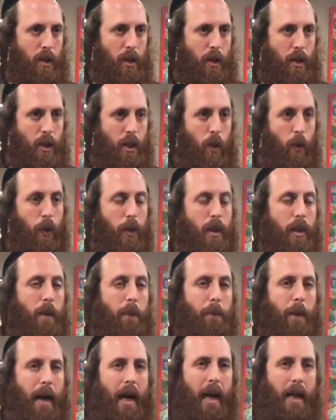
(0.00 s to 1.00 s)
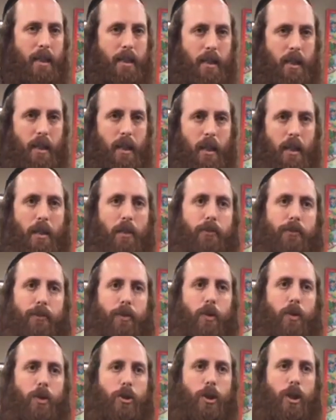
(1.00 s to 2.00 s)
So in the past and in the
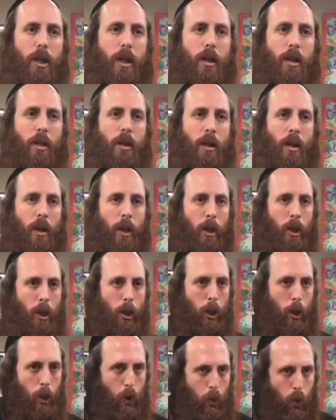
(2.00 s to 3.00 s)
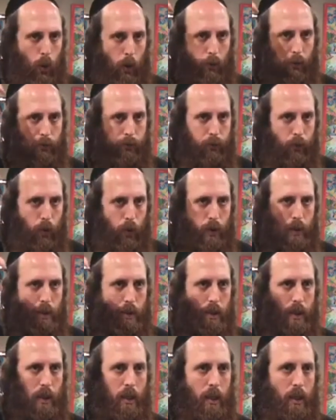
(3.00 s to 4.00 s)
future, you are
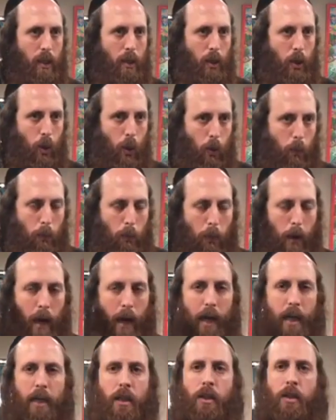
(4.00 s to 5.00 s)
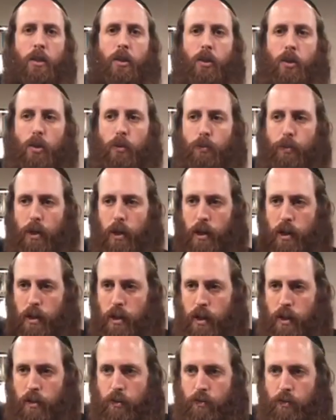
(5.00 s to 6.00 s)
forcing your mind to
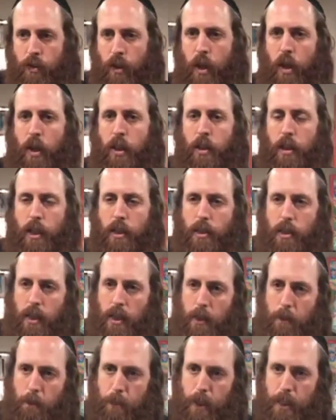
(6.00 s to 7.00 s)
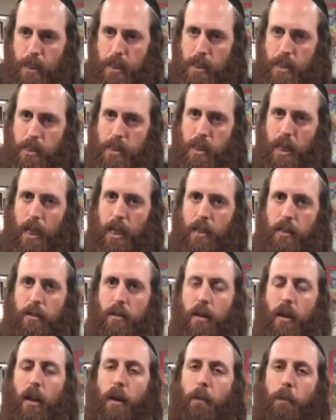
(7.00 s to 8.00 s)
believe that it's been
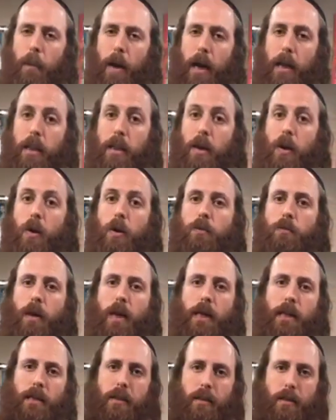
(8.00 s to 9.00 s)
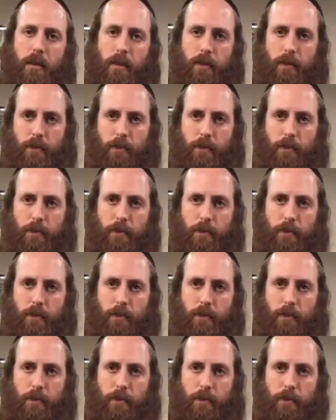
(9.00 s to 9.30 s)
set by the Almighty.